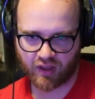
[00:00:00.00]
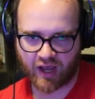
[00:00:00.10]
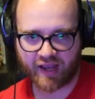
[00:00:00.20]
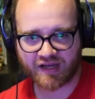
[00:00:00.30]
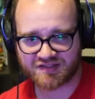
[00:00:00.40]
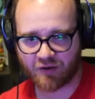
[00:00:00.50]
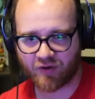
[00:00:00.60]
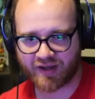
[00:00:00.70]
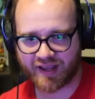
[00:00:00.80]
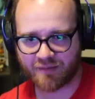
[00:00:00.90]
I guess I
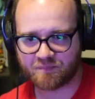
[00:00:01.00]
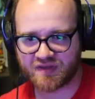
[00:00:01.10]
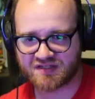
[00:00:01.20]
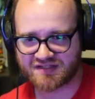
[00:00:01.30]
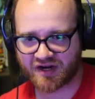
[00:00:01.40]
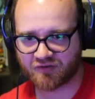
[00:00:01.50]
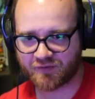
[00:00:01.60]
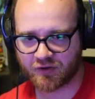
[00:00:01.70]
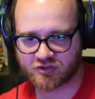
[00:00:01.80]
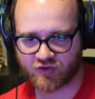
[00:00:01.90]
want to get Beast out of
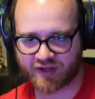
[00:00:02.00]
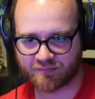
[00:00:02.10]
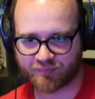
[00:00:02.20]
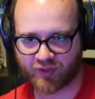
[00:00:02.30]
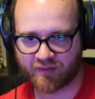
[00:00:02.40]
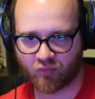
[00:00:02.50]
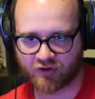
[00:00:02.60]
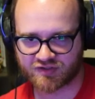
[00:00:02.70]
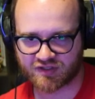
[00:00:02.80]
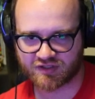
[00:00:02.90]
here so I can play
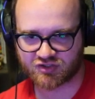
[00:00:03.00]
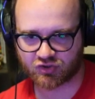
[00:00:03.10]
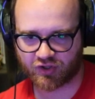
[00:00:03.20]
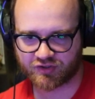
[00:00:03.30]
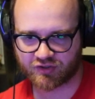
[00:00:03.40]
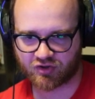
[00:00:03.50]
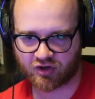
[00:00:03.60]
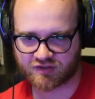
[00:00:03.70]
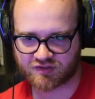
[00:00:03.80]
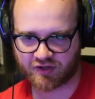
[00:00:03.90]
more Sinister London
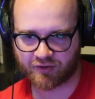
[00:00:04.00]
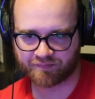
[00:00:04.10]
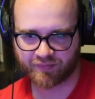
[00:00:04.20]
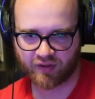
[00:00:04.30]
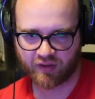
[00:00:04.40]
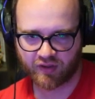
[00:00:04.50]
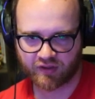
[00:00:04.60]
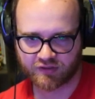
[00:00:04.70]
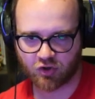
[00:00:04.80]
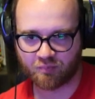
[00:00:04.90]
cards later.
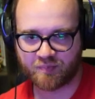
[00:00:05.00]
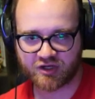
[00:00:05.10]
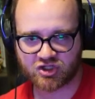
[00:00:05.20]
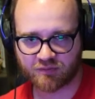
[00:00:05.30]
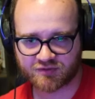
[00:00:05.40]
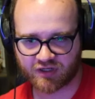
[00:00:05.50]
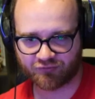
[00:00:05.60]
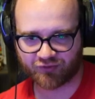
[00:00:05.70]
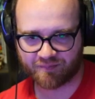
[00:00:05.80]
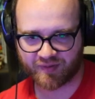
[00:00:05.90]
So Bishop's going to
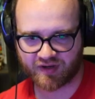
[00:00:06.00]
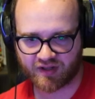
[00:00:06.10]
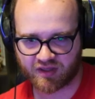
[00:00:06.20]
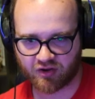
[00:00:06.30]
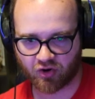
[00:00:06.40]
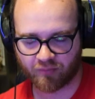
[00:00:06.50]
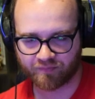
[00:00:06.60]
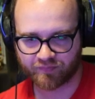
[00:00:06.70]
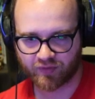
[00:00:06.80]
flip into here.